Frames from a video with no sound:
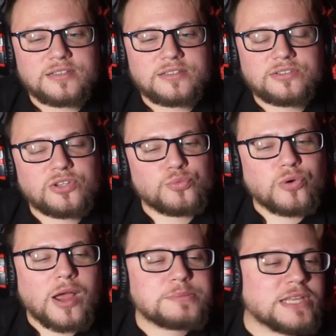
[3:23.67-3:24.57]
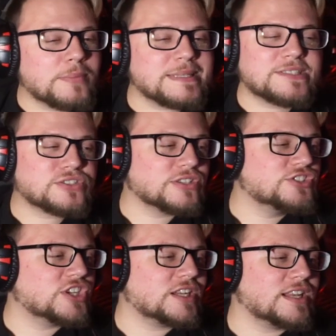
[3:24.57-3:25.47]
Dude, Rob Zombie's just a
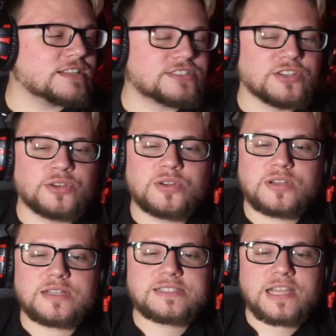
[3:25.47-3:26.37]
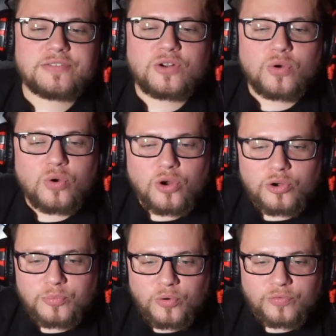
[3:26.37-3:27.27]
genius, dude. It's not even a
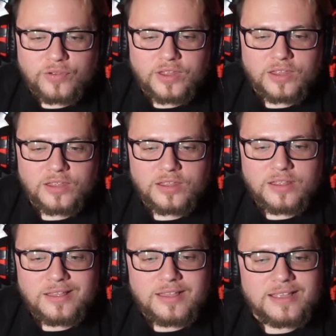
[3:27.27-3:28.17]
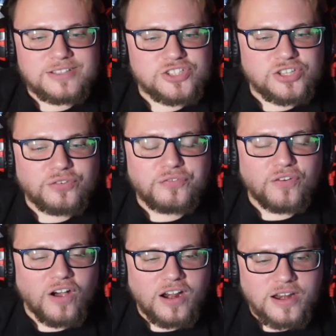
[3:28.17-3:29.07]
horror movie. It's just
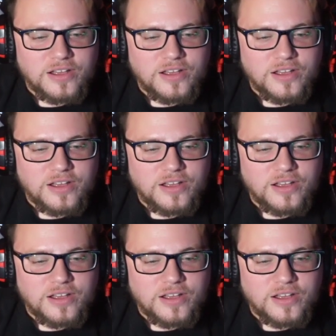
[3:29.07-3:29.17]
fun.